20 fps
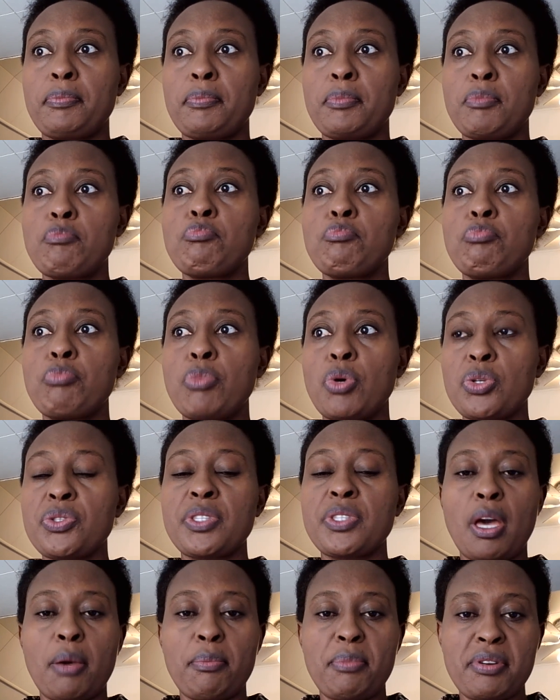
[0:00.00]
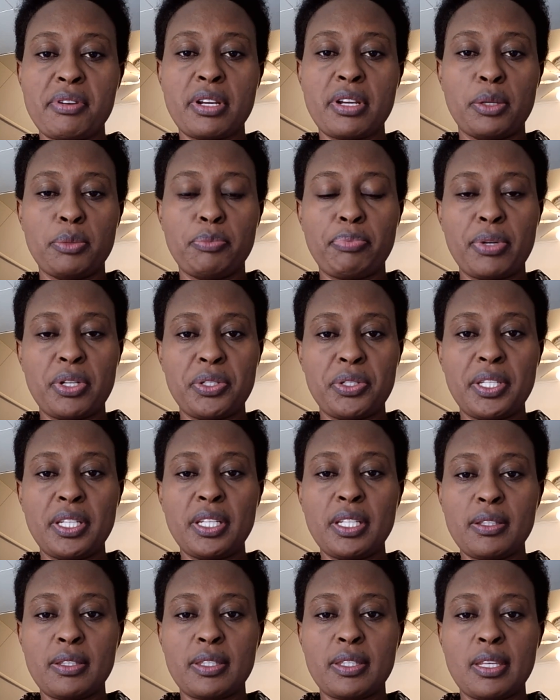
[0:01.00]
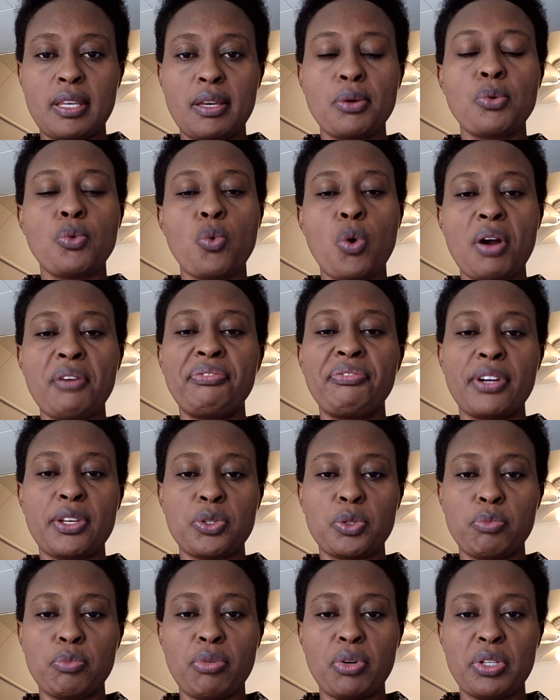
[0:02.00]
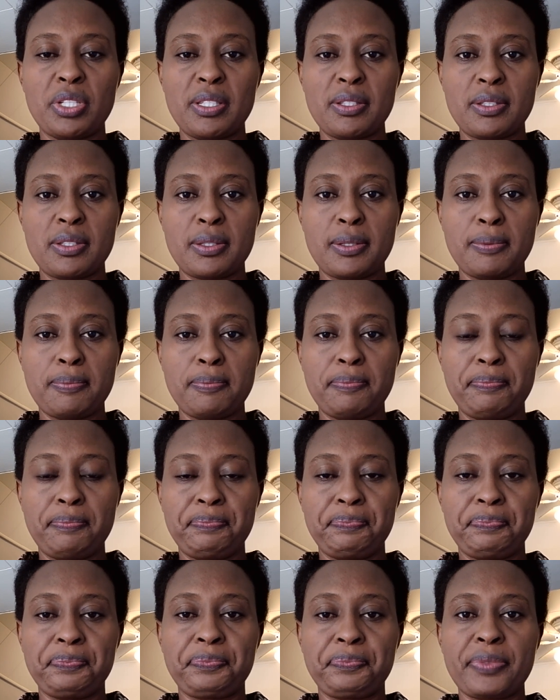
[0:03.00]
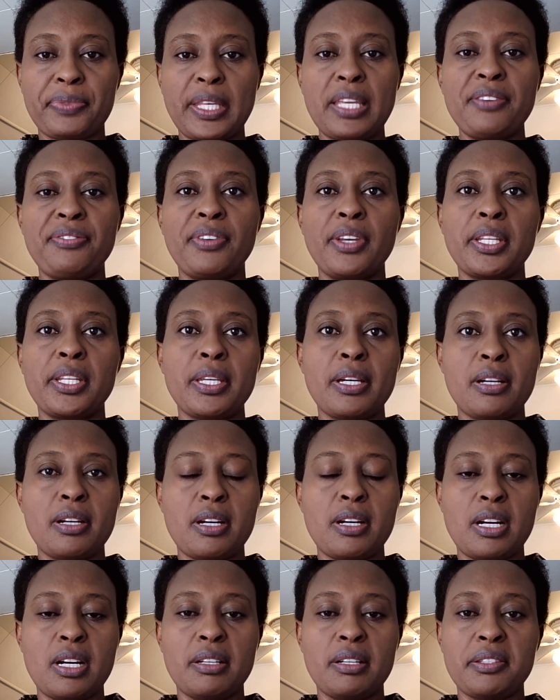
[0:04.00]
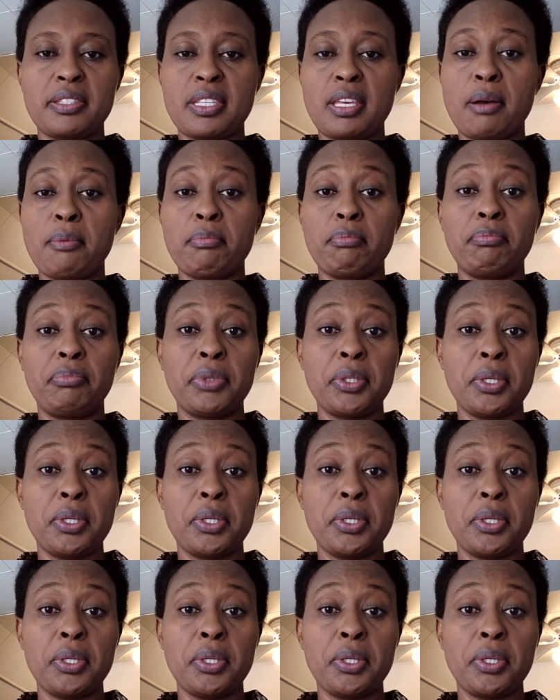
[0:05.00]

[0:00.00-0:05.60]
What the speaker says: most American presidents were firstborns. Even some